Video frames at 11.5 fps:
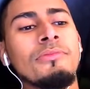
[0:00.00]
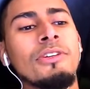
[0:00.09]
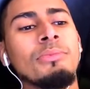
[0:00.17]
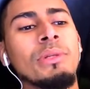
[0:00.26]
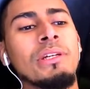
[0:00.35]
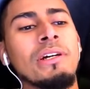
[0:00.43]

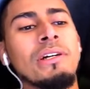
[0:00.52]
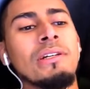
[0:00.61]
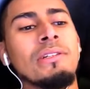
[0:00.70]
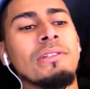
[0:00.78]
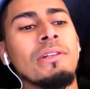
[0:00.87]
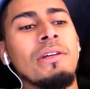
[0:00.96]

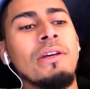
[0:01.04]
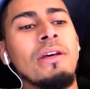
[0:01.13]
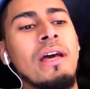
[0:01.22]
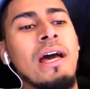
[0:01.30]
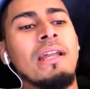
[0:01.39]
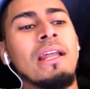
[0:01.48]
because
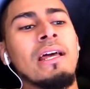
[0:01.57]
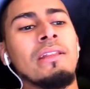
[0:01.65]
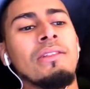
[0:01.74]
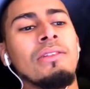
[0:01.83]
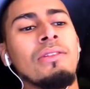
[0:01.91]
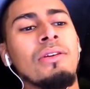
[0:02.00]
I like
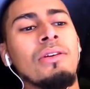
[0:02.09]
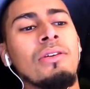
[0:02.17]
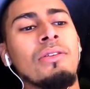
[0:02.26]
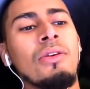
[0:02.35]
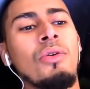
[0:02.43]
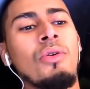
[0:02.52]

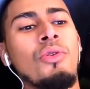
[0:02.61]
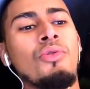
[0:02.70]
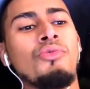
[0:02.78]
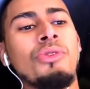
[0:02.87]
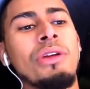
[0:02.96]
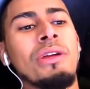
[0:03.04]
the whole
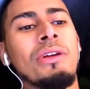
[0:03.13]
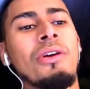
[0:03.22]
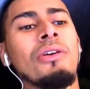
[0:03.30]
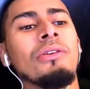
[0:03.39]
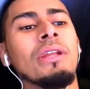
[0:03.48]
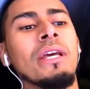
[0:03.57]

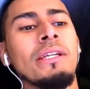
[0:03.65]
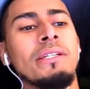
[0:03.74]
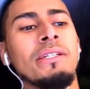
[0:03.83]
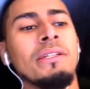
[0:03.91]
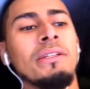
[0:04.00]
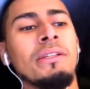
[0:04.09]

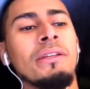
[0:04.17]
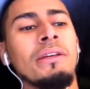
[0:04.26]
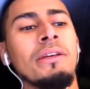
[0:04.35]
reincarnation,